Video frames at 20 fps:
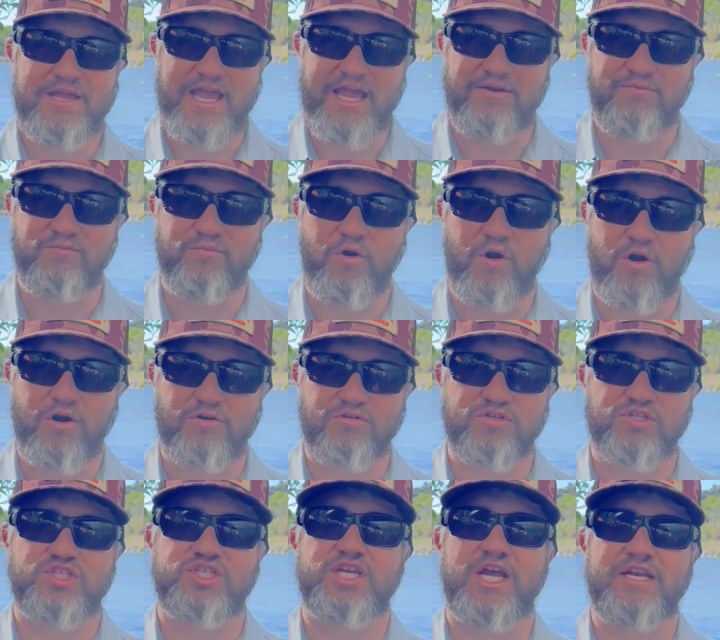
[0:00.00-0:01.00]
And our
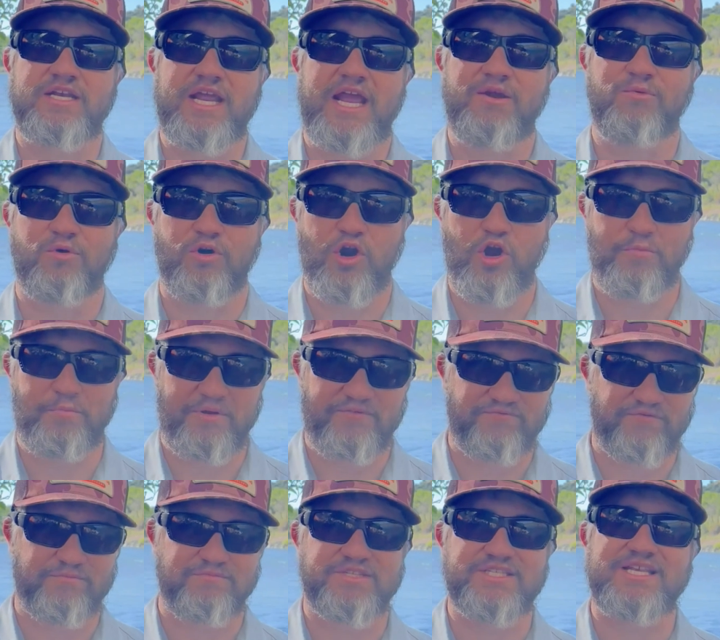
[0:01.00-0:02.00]
Sunday, we're open
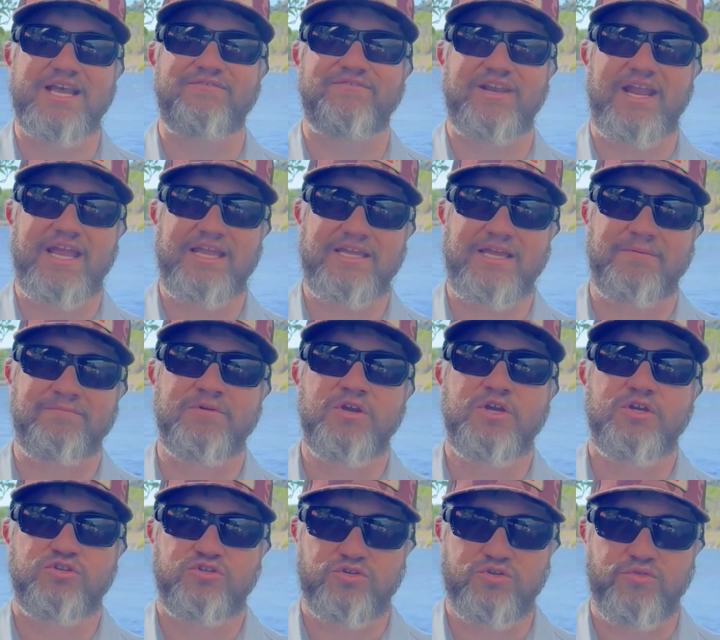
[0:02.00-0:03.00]
from 7 a.m.
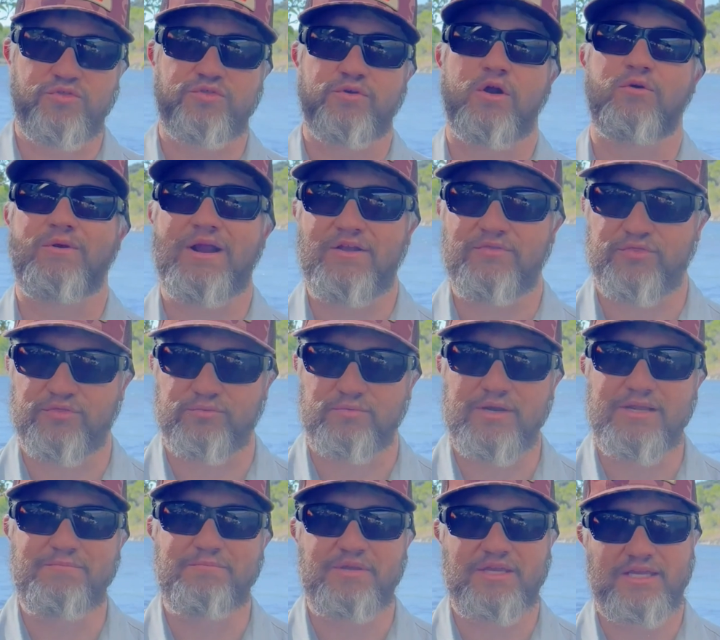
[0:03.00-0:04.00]
to around
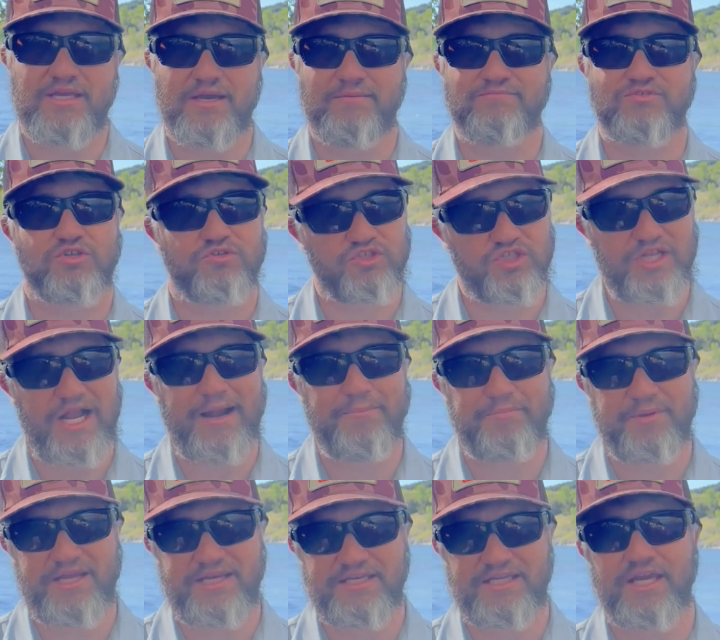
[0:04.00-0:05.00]
3 p.m. So
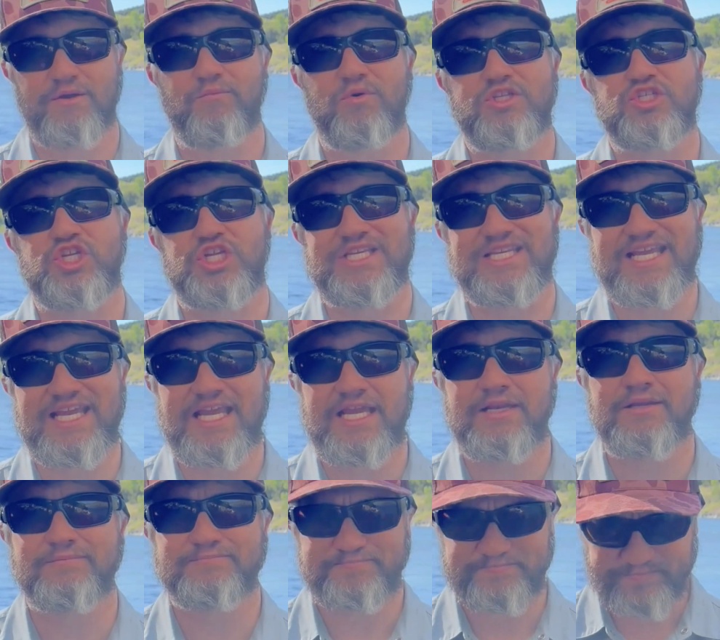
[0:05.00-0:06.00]
stop in, get what you
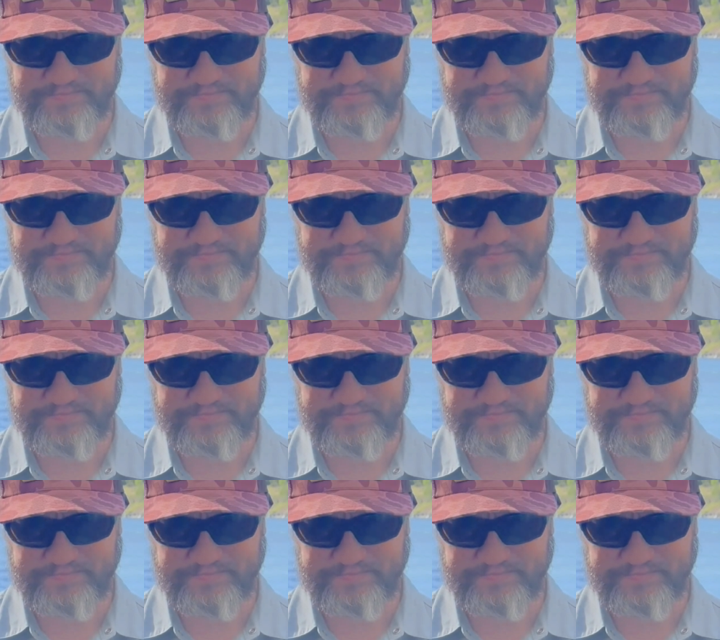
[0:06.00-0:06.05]
need.